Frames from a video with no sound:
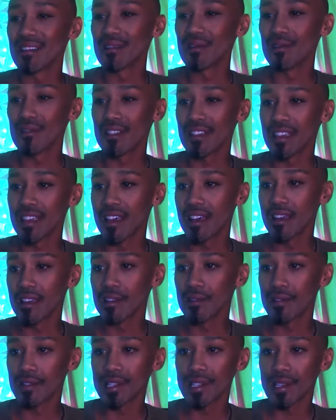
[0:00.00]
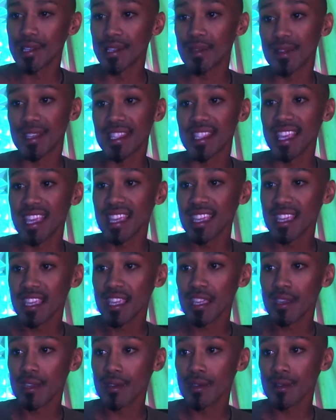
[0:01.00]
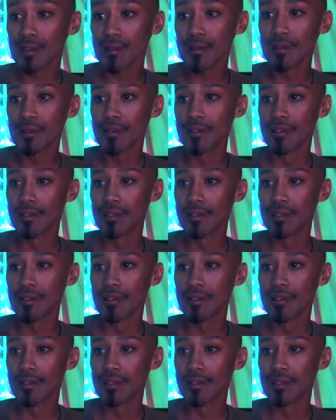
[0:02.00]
Julia, you're so sweet. Thank you.